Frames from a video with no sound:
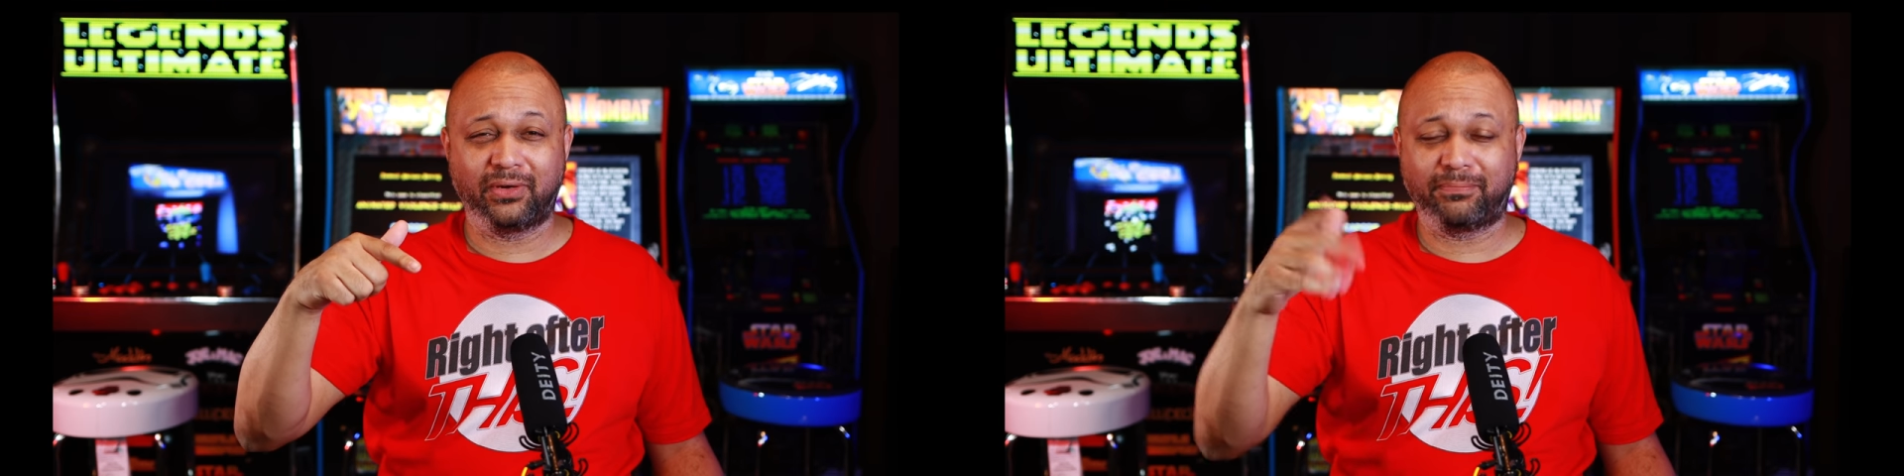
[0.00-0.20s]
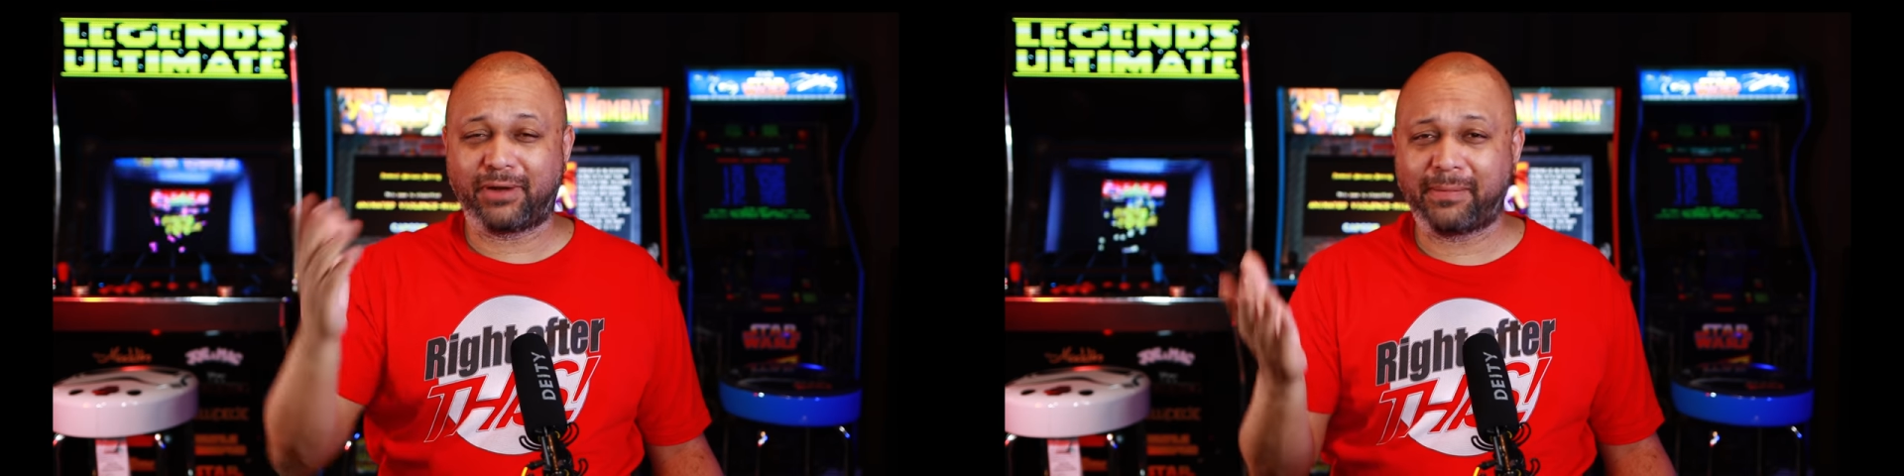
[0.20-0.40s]

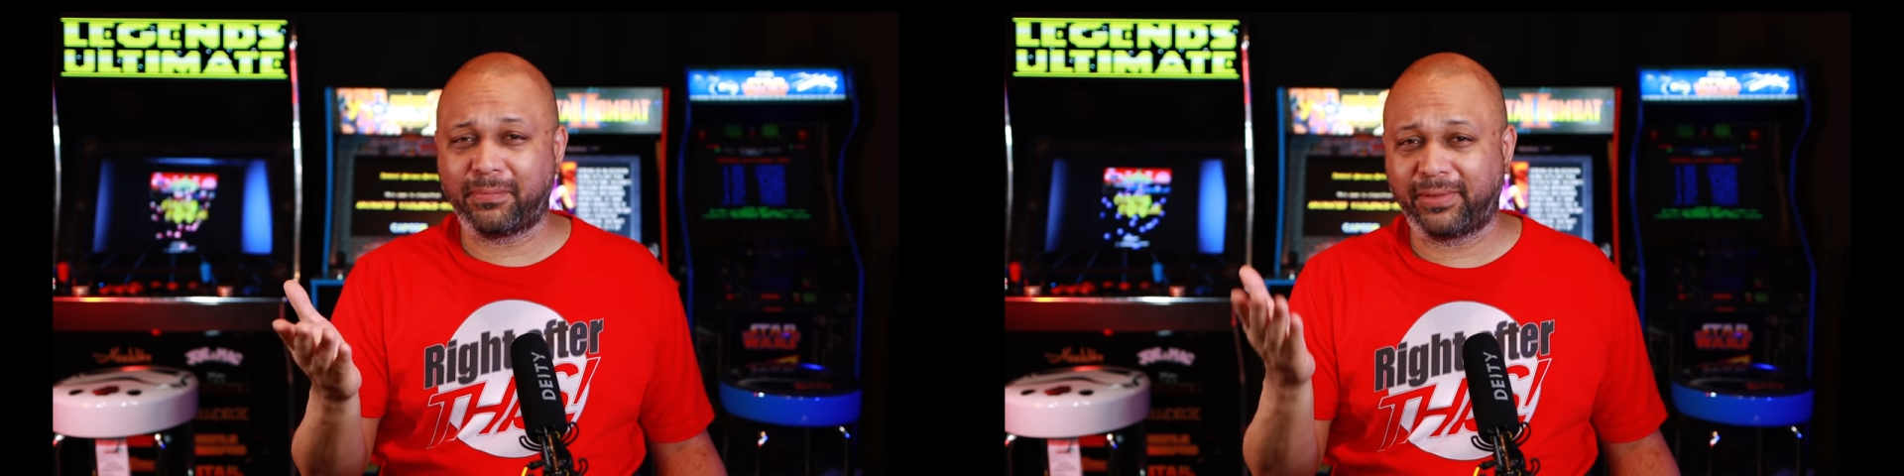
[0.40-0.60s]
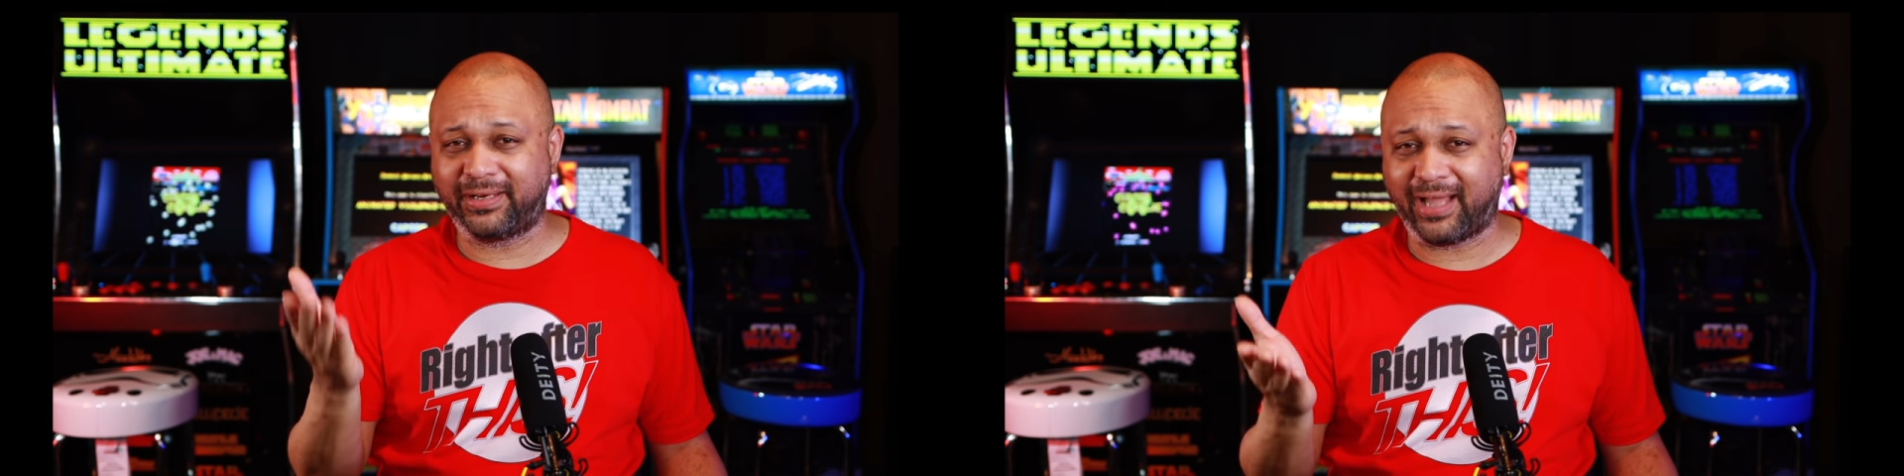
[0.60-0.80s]

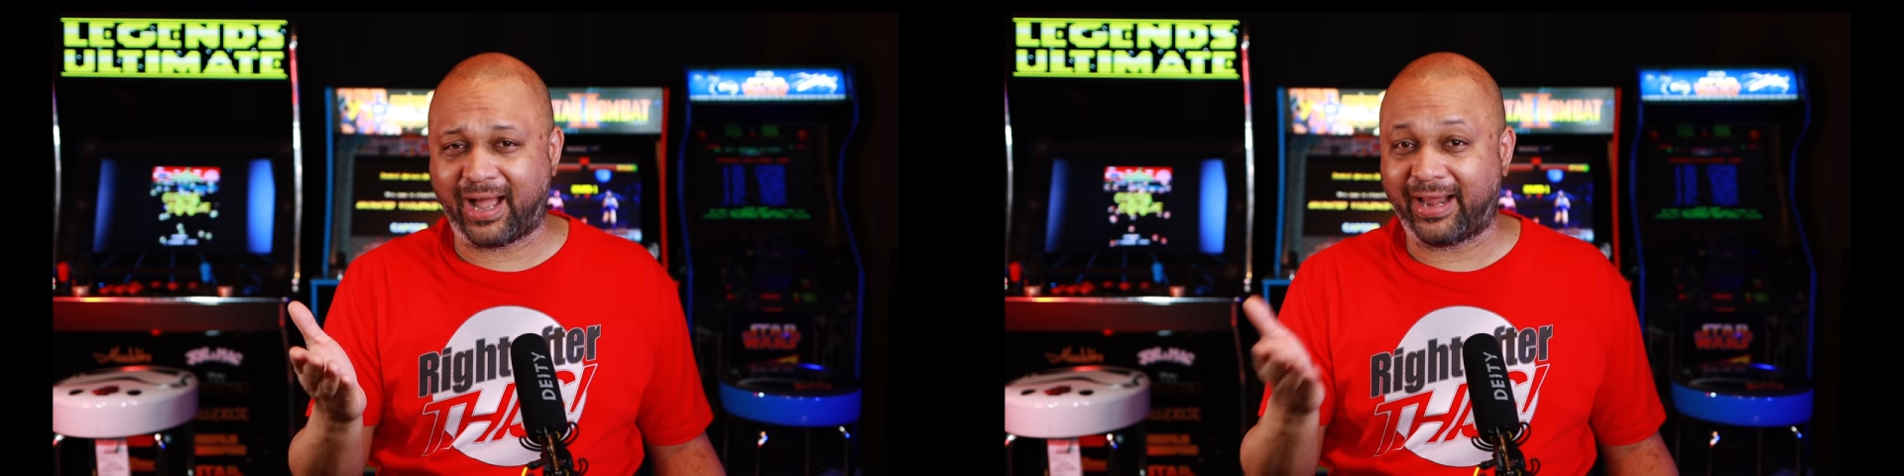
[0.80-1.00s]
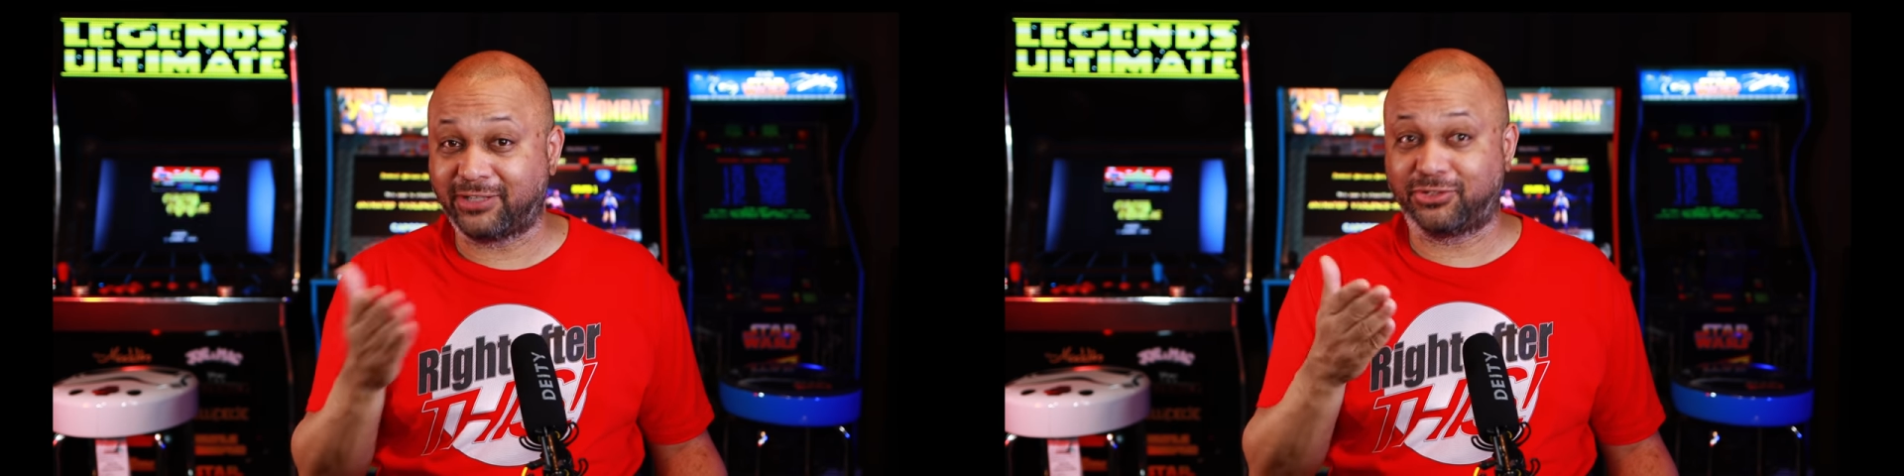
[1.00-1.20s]
Probably
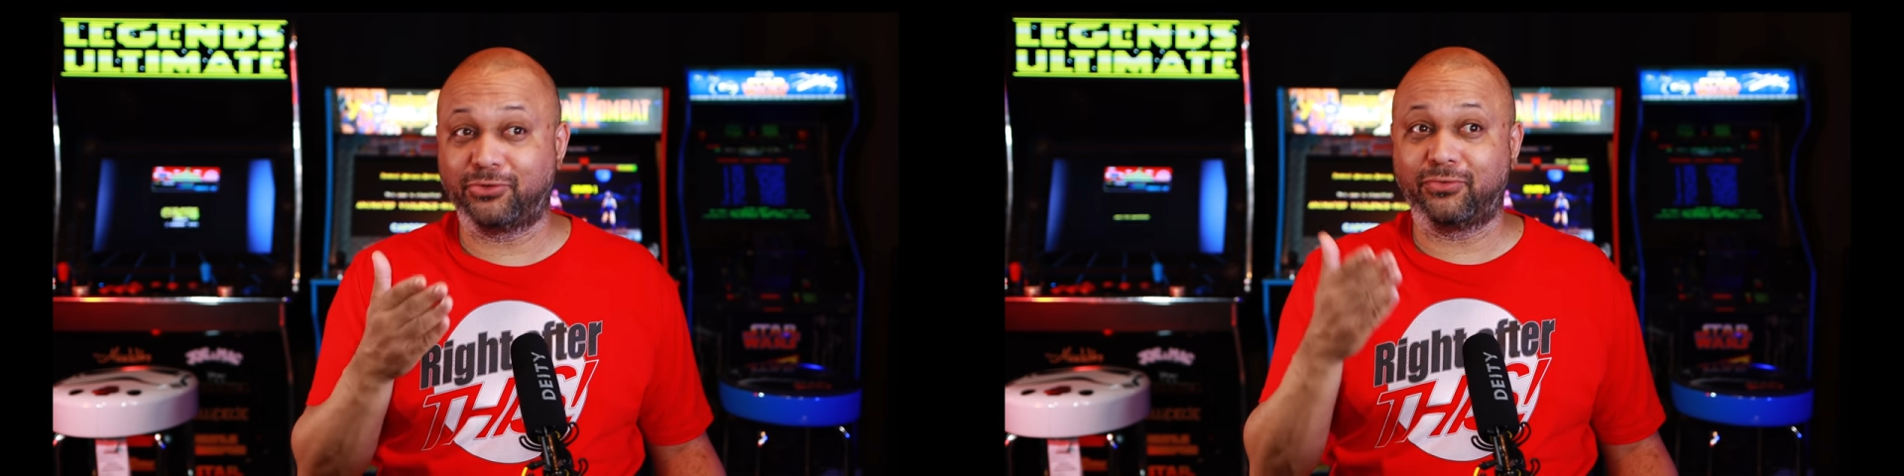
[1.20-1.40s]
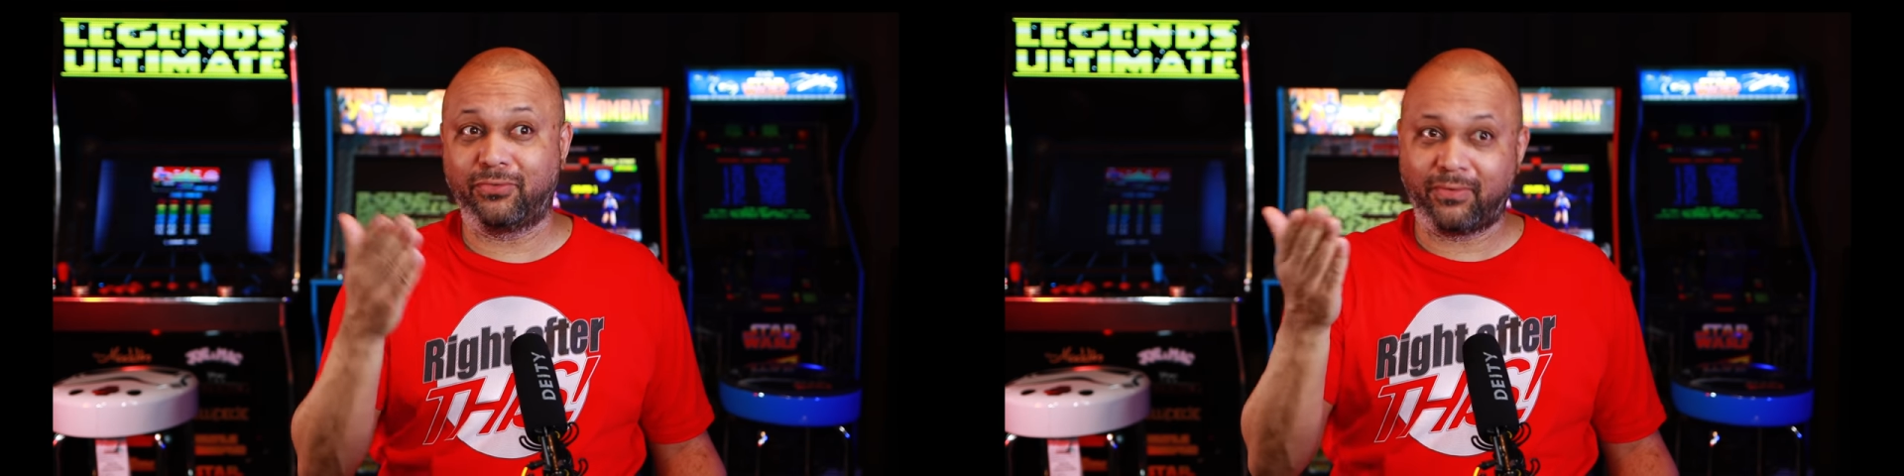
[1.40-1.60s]
not, as
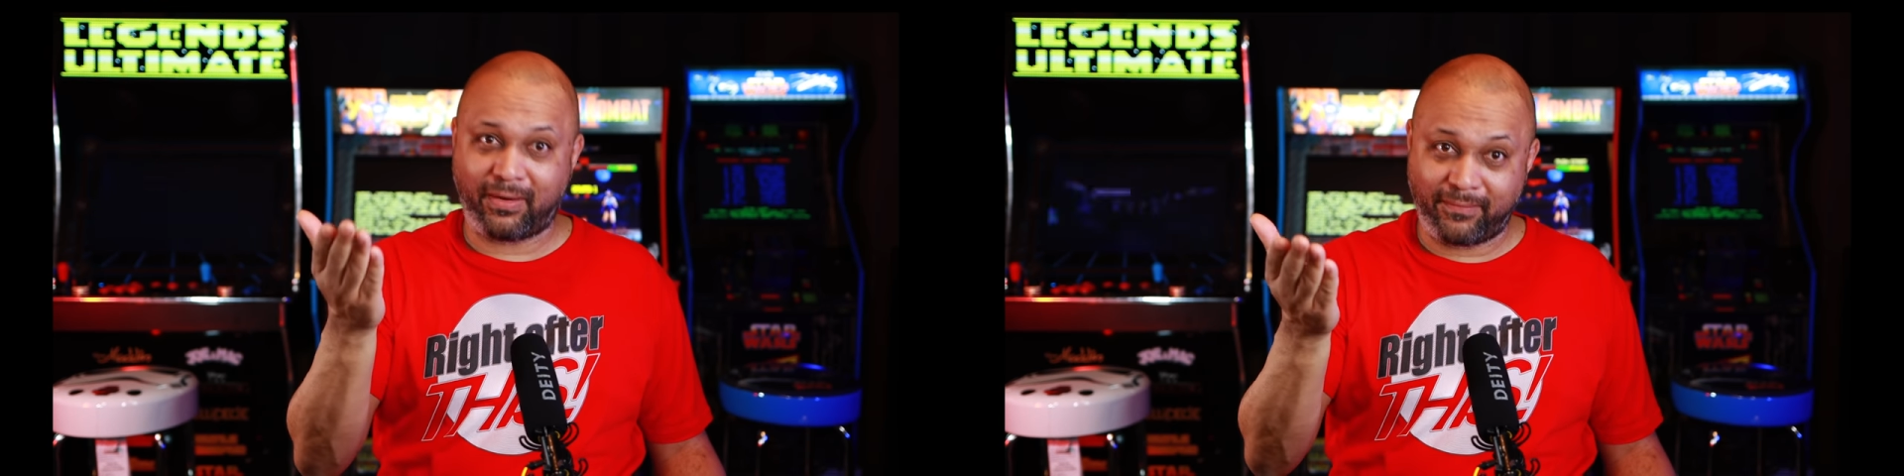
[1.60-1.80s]
you